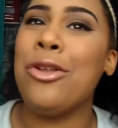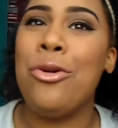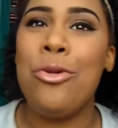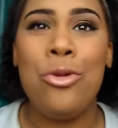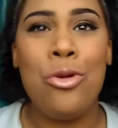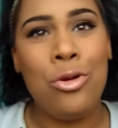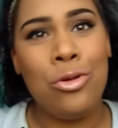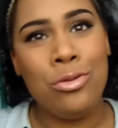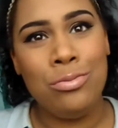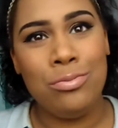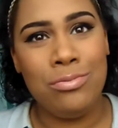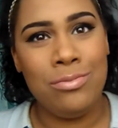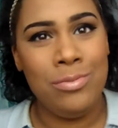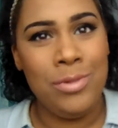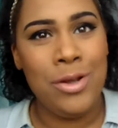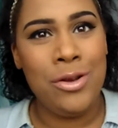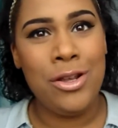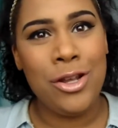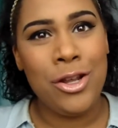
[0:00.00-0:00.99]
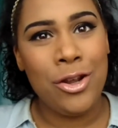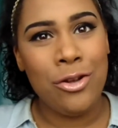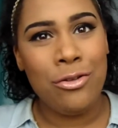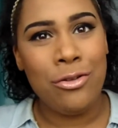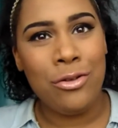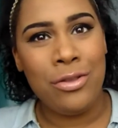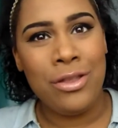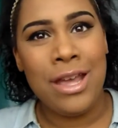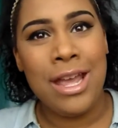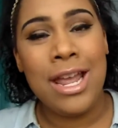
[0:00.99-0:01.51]
the whole beauty
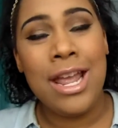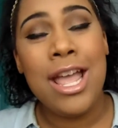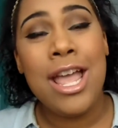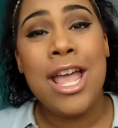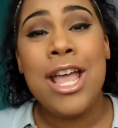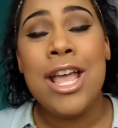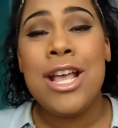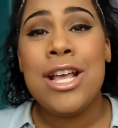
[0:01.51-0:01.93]
guru thing.